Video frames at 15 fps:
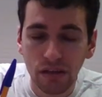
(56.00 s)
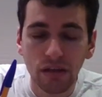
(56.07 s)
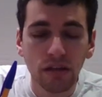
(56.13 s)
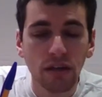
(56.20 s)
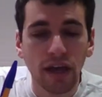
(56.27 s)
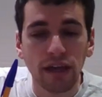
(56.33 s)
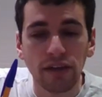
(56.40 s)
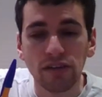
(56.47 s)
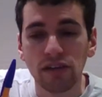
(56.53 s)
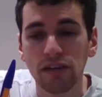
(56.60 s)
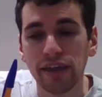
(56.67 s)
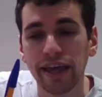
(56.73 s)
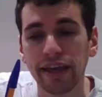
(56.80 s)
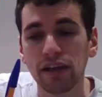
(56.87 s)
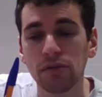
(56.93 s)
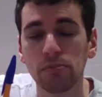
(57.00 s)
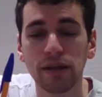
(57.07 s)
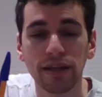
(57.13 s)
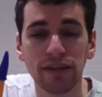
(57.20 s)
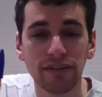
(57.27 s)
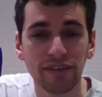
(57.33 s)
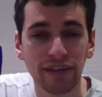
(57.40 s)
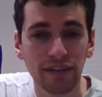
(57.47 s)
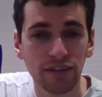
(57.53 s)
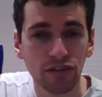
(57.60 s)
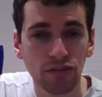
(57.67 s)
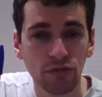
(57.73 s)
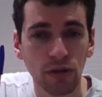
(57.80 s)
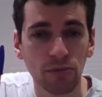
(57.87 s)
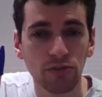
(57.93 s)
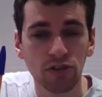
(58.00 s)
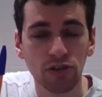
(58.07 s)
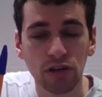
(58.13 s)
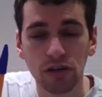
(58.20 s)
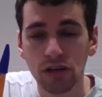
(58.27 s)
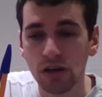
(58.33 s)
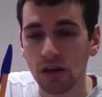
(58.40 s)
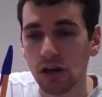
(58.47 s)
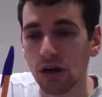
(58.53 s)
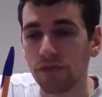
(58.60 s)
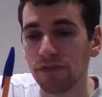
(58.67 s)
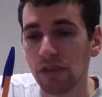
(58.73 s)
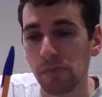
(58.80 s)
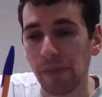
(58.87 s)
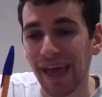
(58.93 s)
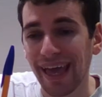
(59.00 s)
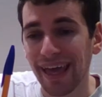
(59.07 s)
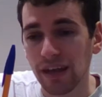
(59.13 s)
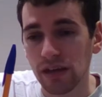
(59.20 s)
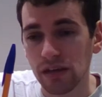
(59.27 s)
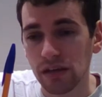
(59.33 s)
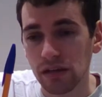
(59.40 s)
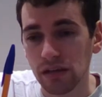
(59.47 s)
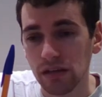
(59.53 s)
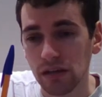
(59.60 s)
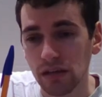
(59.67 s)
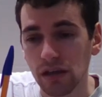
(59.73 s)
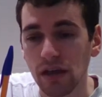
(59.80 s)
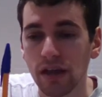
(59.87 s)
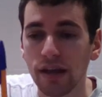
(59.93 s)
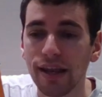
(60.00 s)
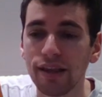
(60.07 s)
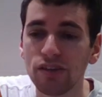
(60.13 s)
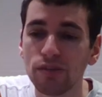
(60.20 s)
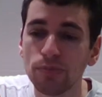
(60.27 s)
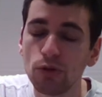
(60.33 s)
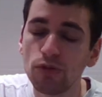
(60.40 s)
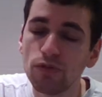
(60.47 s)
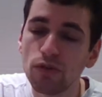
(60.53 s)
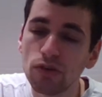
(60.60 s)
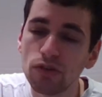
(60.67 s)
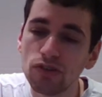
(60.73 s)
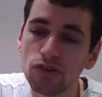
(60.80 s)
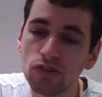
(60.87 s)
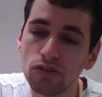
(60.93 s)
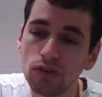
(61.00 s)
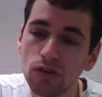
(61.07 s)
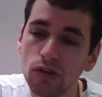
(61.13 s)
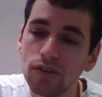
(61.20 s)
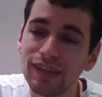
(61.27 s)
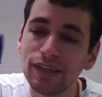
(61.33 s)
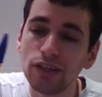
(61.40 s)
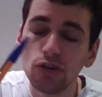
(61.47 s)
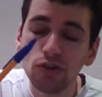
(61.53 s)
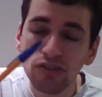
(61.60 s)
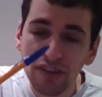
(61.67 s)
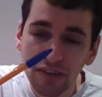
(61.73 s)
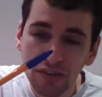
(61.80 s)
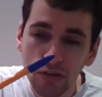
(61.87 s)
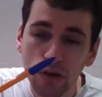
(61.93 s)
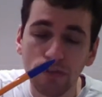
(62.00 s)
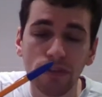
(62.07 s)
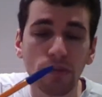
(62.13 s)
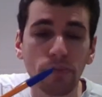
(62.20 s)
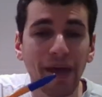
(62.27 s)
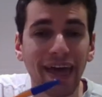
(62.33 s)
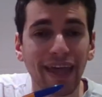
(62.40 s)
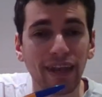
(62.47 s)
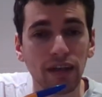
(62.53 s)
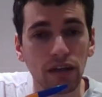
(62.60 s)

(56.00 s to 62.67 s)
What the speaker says: and that completes the description of the pen. Let's move on to the uses of the pen.